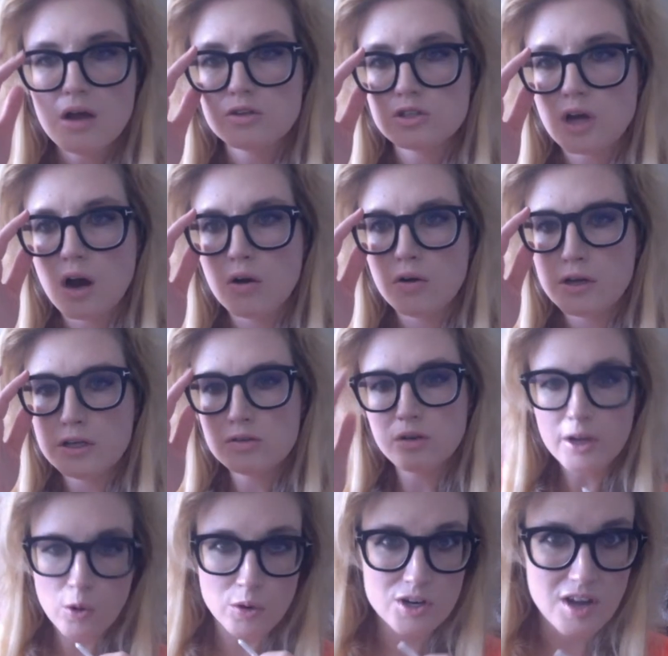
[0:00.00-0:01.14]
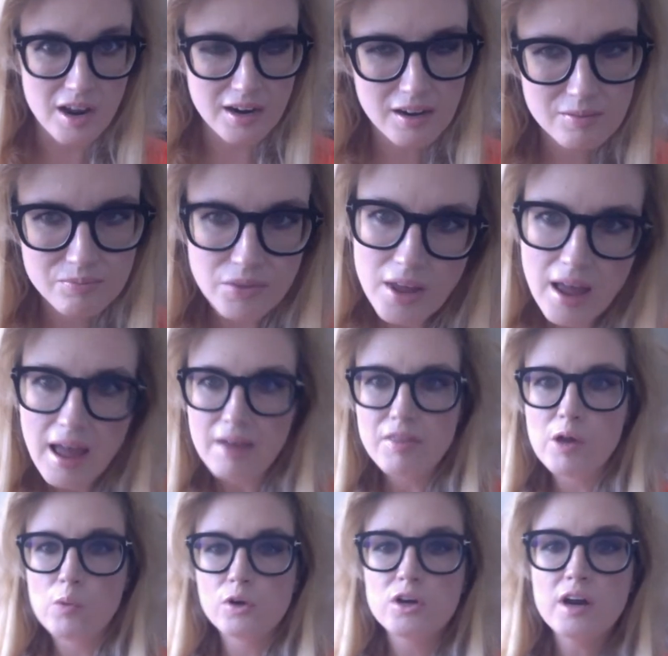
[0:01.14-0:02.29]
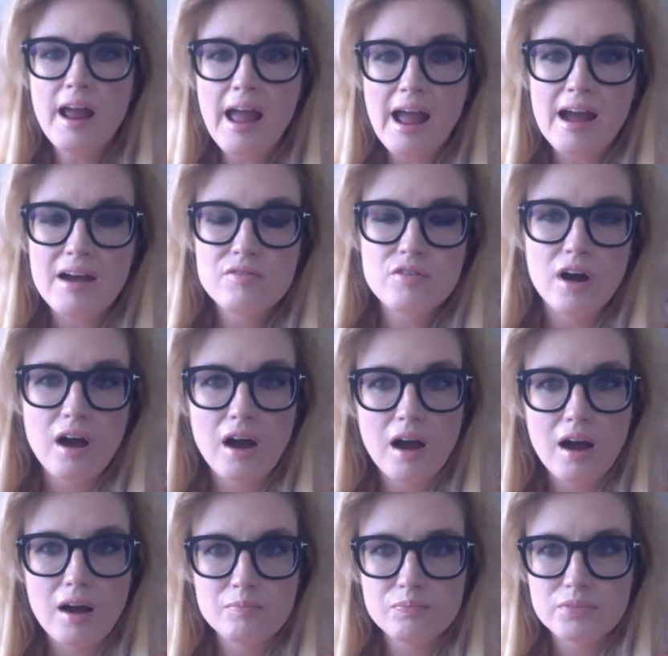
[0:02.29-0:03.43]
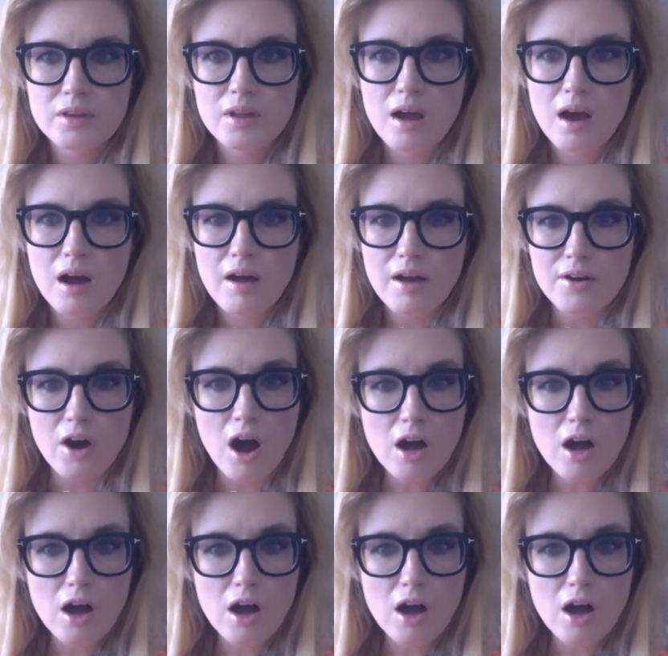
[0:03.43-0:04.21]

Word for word: So he's liquidating. And they were going to have um, uh, an